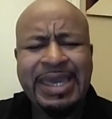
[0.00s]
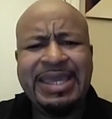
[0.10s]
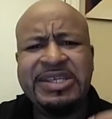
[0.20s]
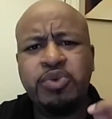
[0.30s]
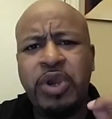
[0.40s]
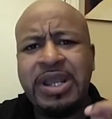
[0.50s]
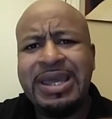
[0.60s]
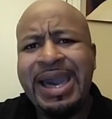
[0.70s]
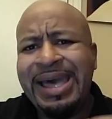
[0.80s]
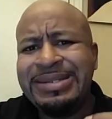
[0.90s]
It is where
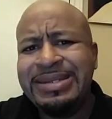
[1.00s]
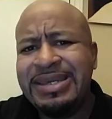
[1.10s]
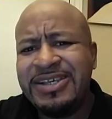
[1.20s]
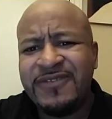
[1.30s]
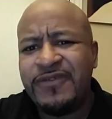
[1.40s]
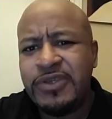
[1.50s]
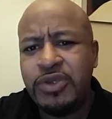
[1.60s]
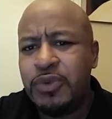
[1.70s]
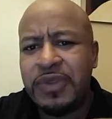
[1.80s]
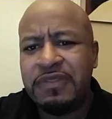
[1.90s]
God does for
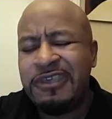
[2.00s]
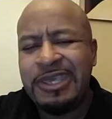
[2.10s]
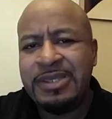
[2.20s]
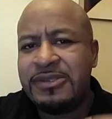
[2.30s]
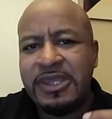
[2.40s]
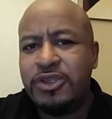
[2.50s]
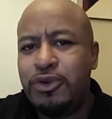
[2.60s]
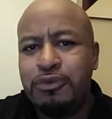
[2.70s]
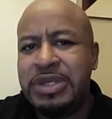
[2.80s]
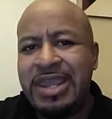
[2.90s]
you the things that
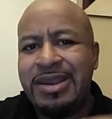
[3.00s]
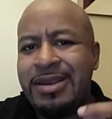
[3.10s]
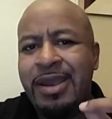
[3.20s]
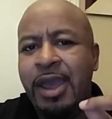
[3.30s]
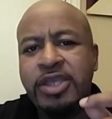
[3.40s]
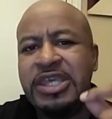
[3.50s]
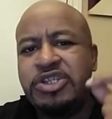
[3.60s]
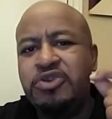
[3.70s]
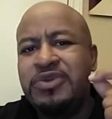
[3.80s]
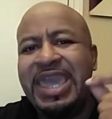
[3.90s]
you dare,
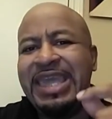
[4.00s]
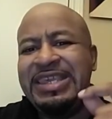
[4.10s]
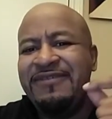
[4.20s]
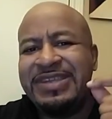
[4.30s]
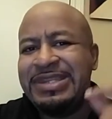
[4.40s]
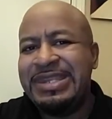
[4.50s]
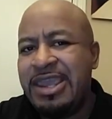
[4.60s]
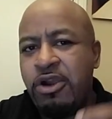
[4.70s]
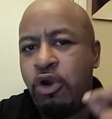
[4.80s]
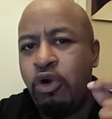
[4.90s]
that you can't even
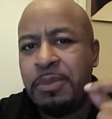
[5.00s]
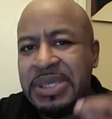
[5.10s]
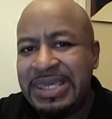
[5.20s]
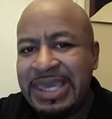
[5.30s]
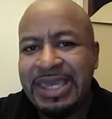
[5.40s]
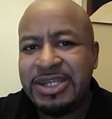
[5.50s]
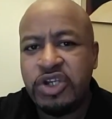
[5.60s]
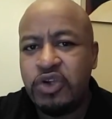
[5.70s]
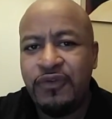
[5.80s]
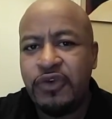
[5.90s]
dare or begin
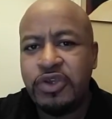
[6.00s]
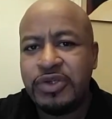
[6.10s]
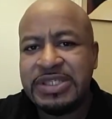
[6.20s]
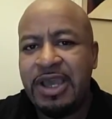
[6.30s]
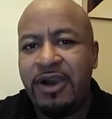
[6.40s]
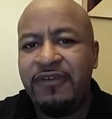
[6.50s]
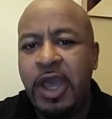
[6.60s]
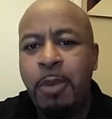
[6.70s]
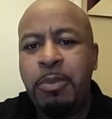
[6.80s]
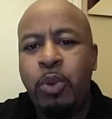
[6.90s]
to do for yourself.